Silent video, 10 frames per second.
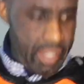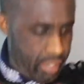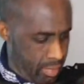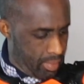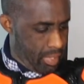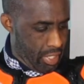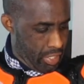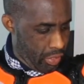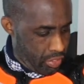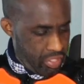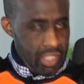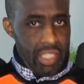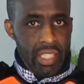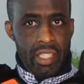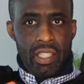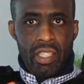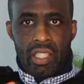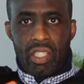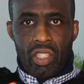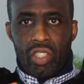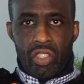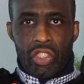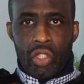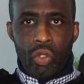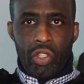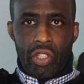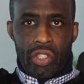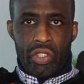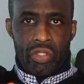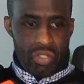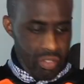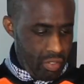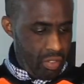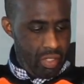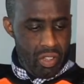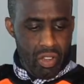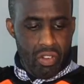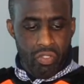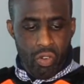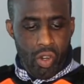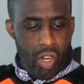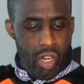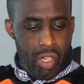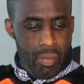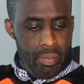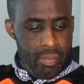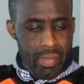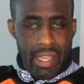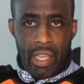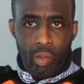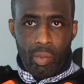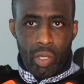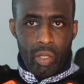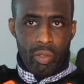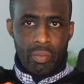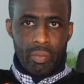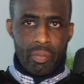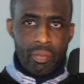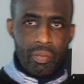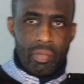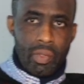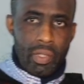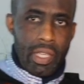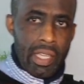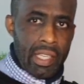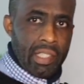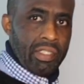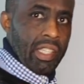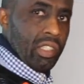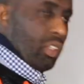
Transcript: here. You'll see shoulders, forearm, elbow, and take a